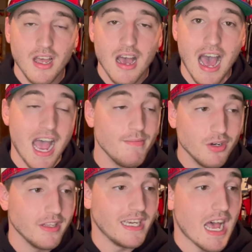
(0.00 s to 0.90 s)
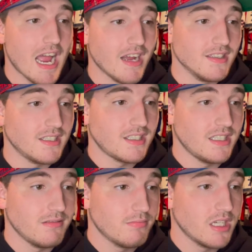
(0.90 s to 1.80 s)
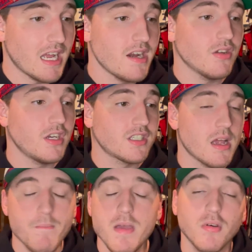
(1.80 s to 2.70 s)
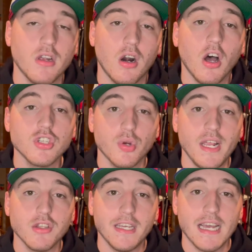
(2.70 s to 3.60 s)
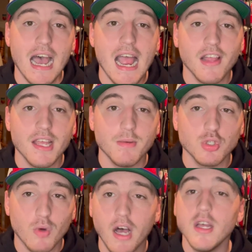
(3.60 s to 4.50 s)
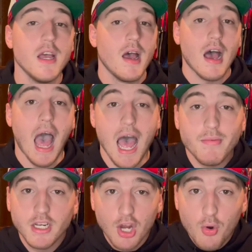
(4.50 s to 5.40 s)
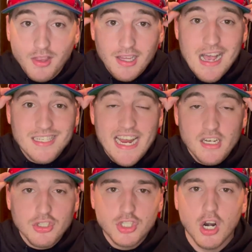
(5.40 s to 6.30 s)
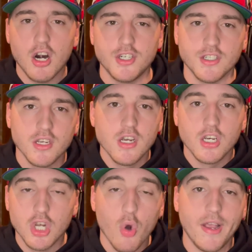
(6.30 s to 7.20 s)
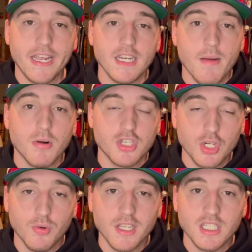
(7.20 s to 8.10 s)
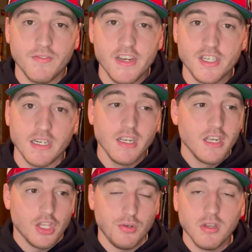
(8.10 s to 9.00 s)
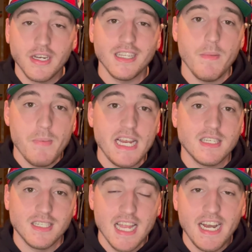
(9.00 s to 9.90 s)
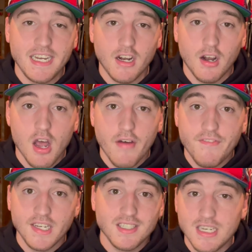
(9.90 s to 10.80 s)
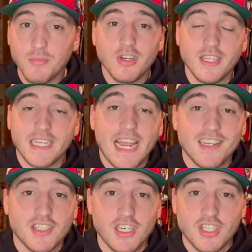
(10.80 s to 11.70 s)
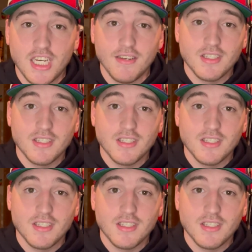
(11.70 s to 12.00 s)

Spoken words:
I'm really high on this team. But I know there's some people that are also equally high on them as well. I'm going to go with the Los Angeles Chargers, going at number 2 in this division. You look at the pieces they did on offense, similar to the Kansas City Chiefs.